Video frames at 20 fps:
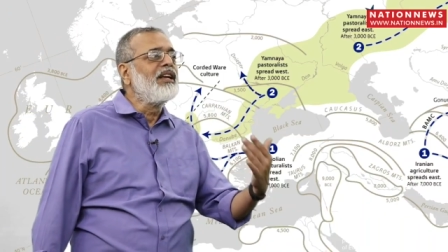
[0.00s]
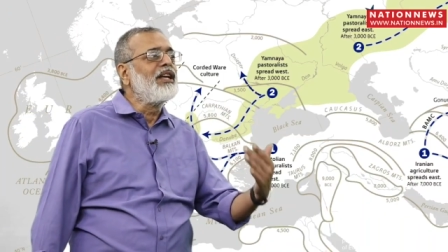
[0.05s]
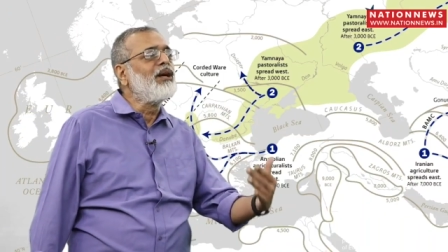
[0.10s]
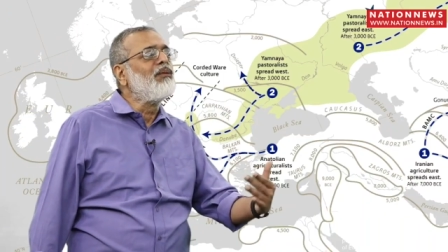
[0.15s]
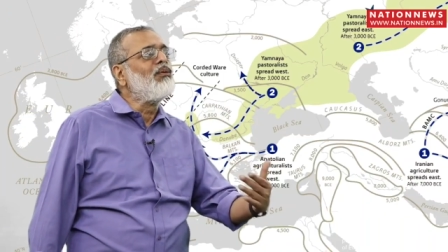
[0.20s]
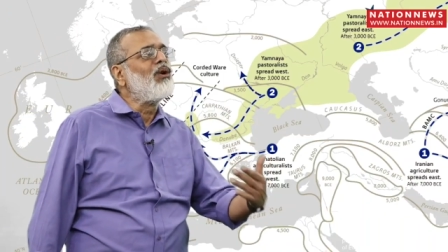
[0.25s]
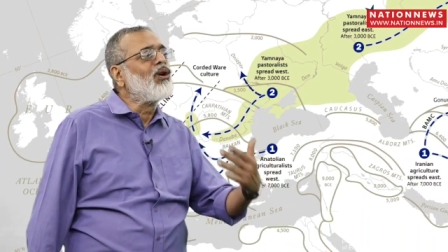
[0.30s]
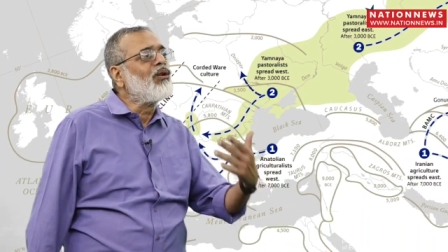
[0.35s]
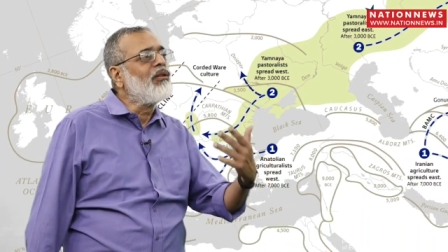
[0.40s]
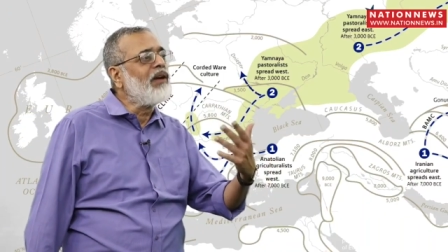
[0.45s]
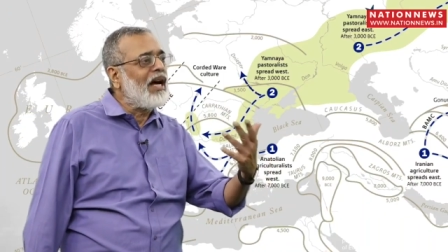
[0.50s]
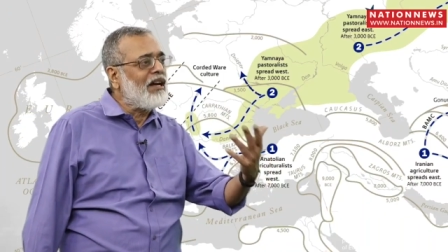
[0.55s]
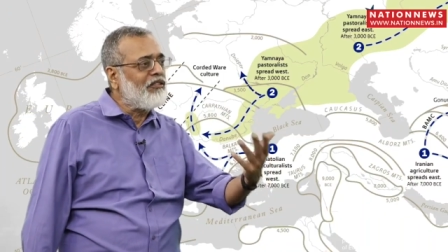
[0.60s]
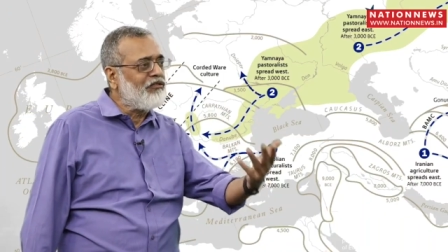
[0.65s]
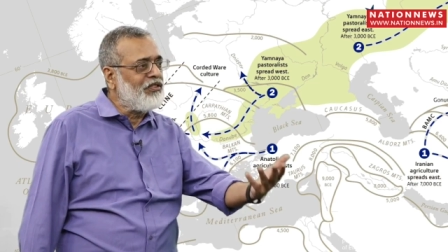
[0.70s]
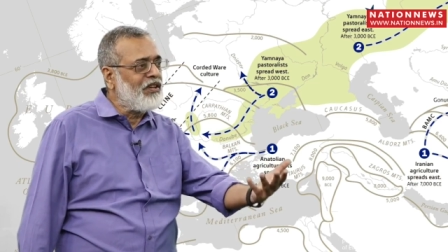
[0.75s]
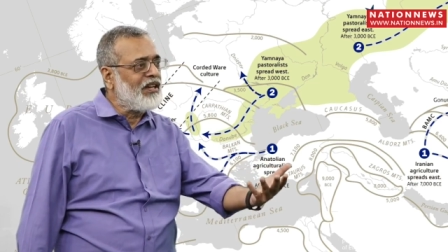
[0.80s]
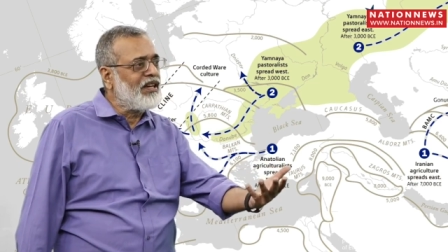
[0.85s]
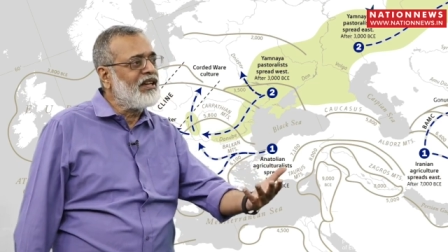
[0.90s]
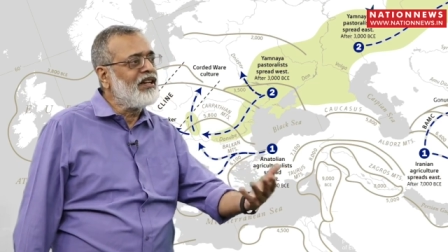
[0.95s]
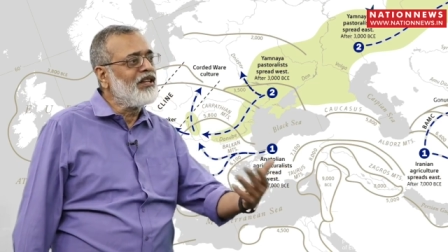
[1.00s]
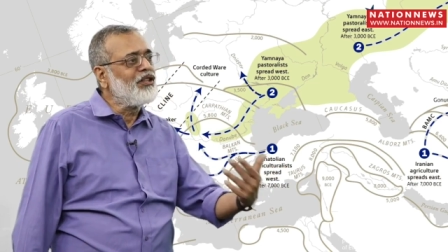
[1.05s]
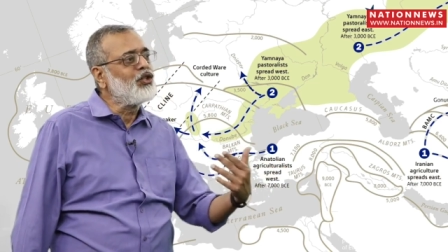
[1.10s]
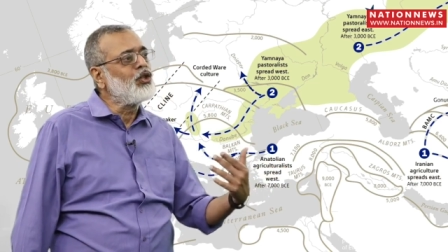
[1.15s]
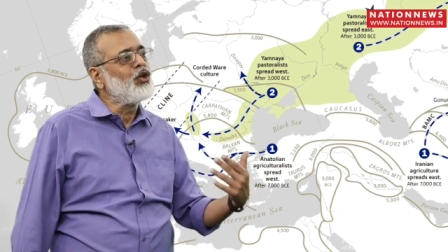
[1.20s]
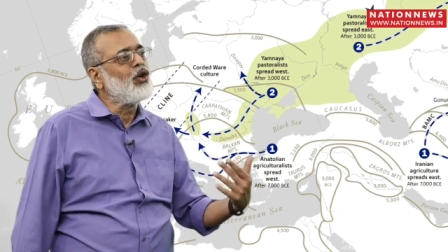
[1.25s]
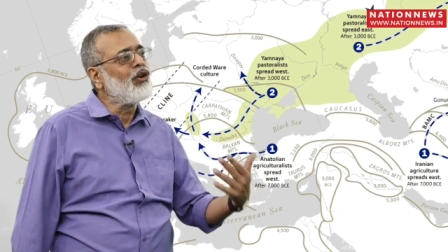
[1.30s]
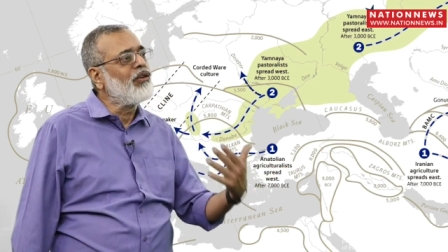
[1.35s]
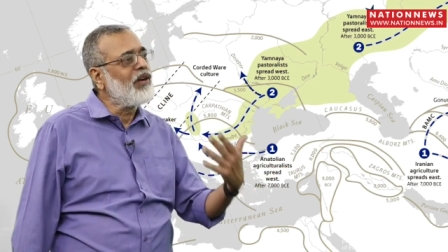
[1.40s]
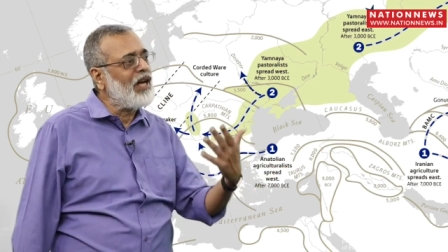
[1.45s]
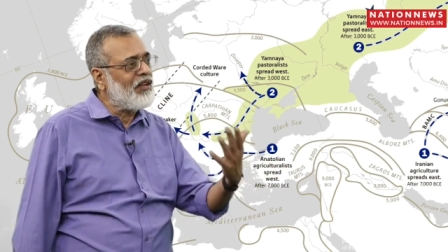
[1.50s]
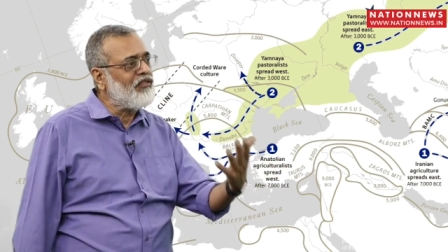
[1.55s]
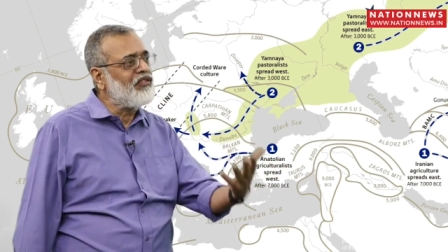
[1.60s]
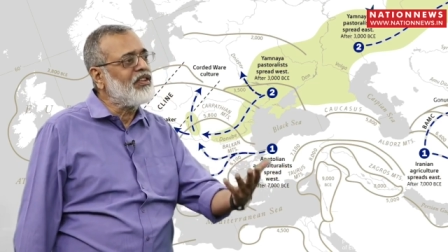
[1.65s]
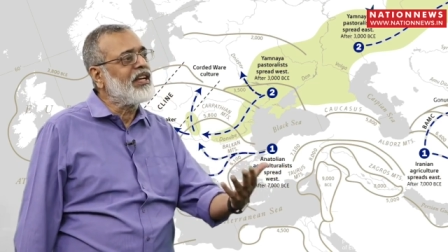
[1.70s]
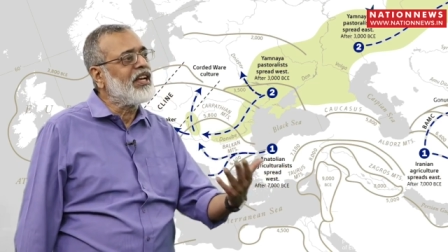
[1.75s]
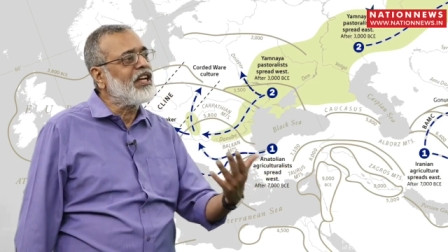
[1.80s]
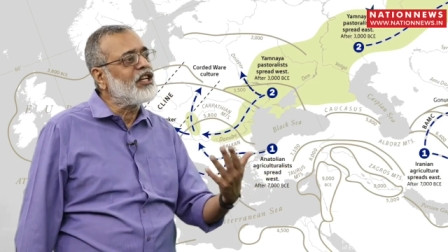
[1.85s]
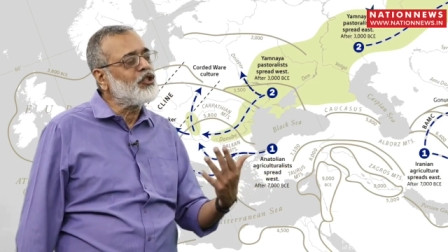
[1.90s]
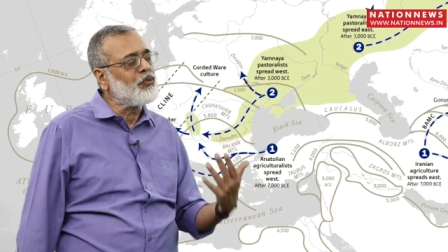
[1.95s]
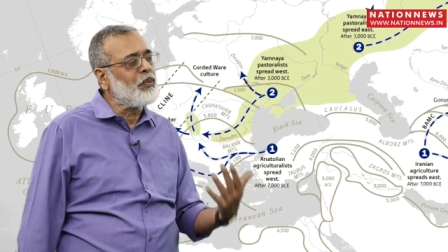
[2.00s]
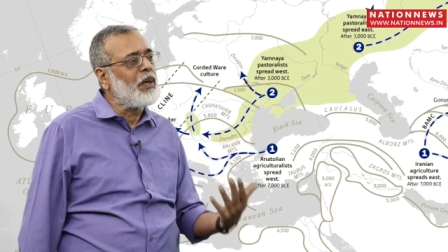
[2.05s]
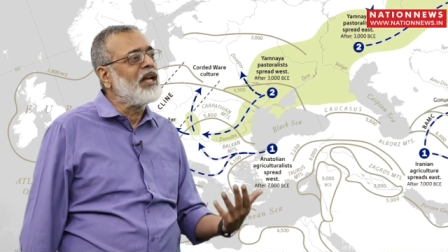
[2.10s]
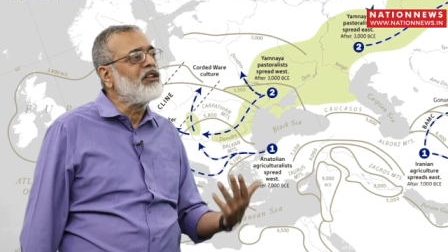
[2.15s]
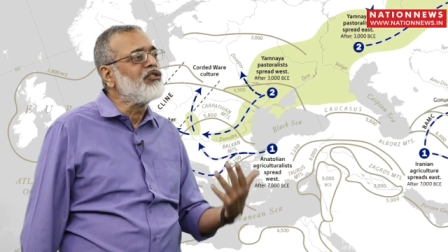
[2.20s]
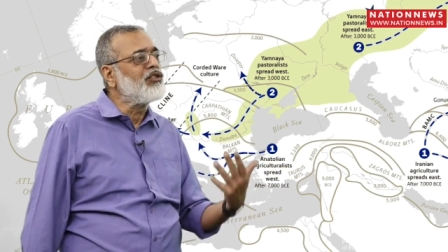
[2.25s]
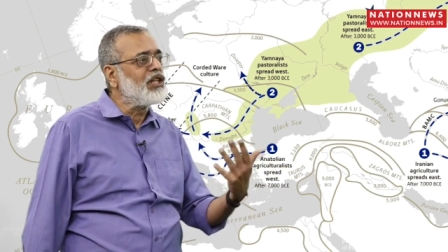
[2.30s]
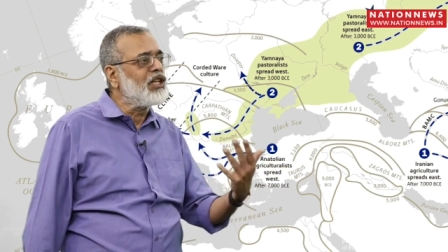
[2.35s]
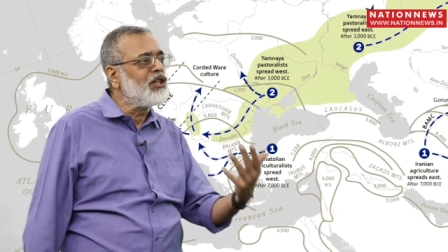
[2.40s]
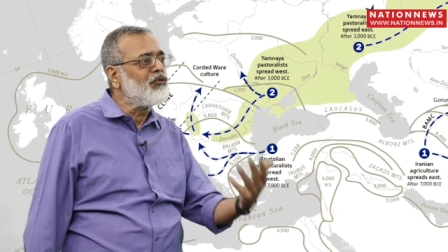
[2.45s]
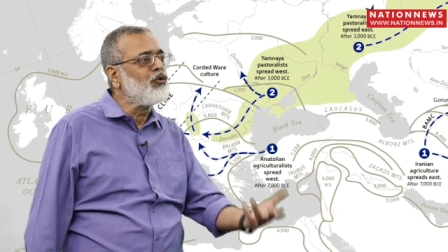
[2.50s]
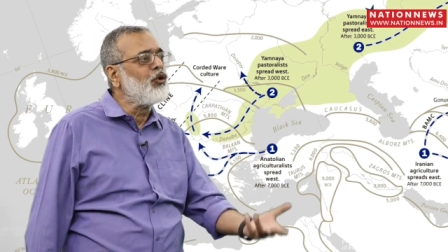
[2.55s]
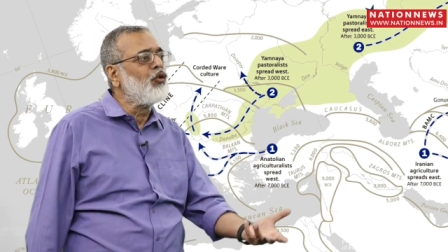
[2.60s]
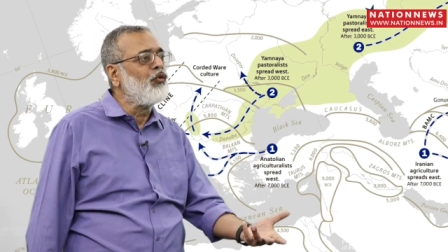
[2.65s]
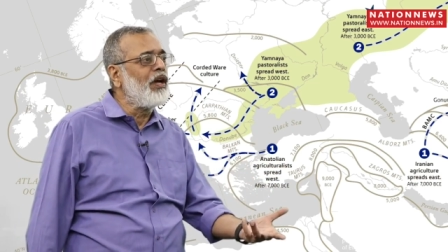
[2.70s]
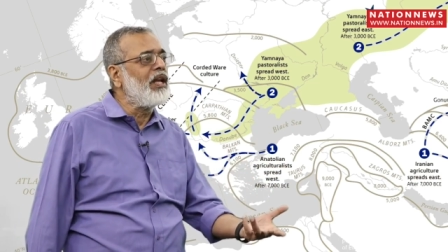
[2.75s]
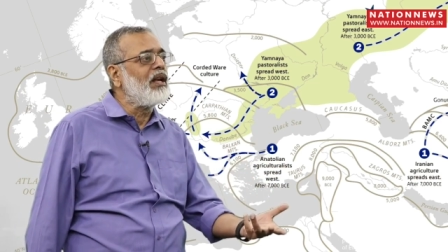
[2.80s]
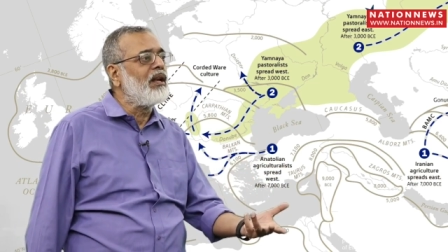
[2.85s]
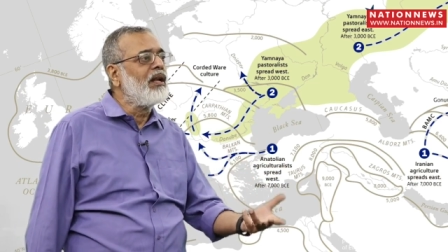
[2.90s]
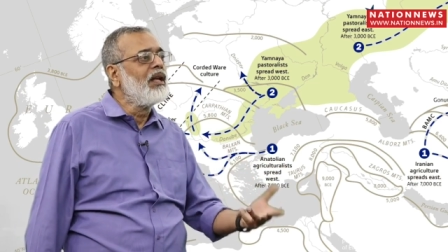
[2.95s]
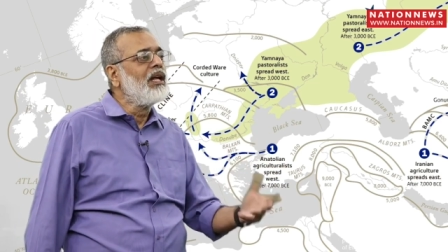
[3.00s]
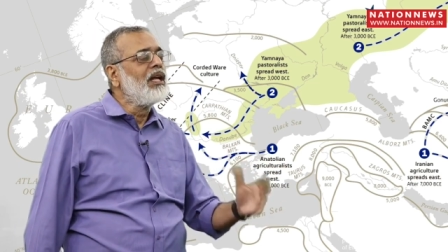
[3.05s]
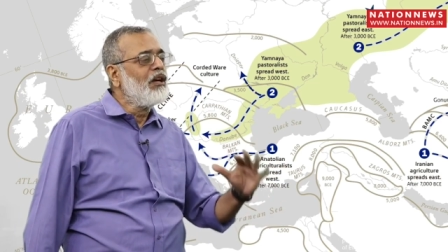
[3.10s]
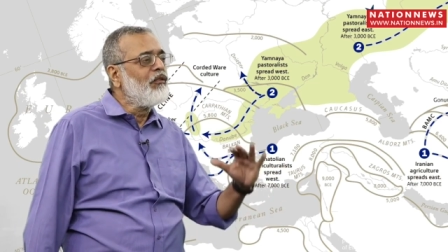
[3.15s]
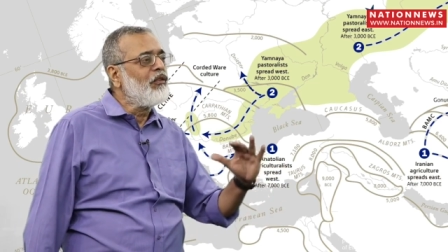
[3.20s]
demographic, geographic expansion, if you will,